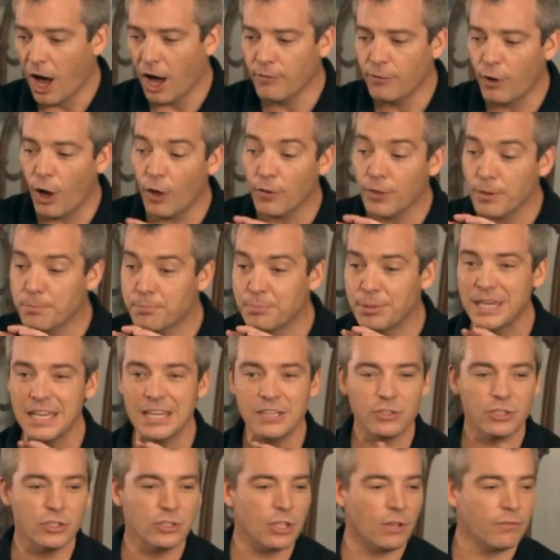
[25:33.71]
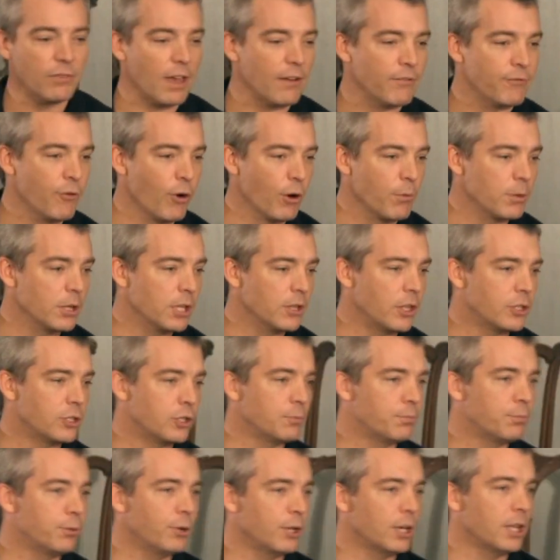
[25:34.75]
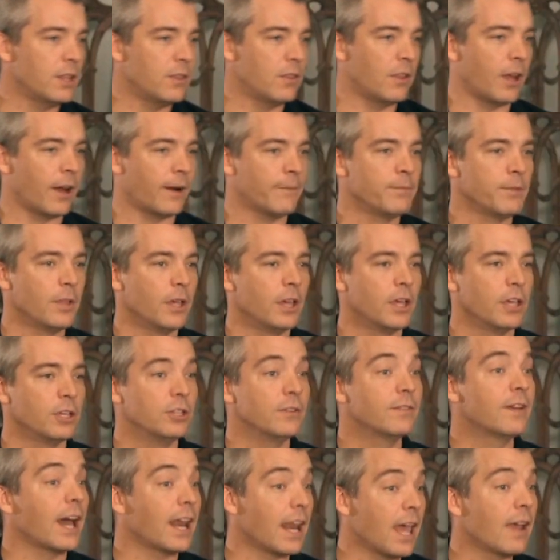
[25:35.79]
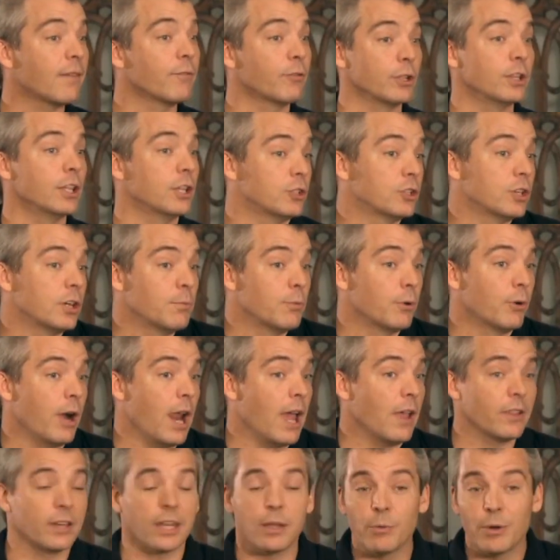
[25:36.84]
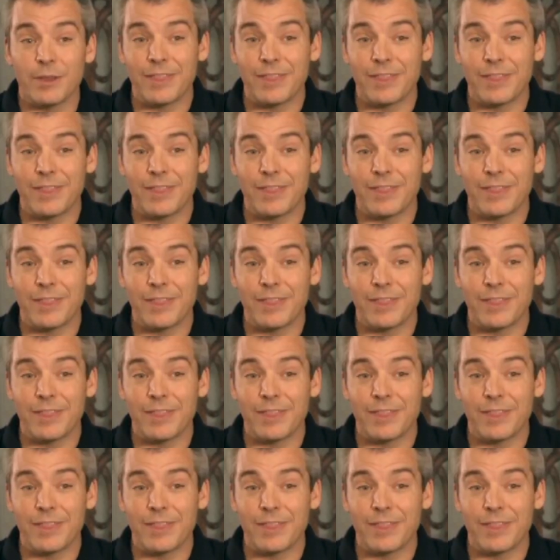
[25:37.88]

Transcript: of all the pieces of that formula that you put in there, you've got to have religion and morality.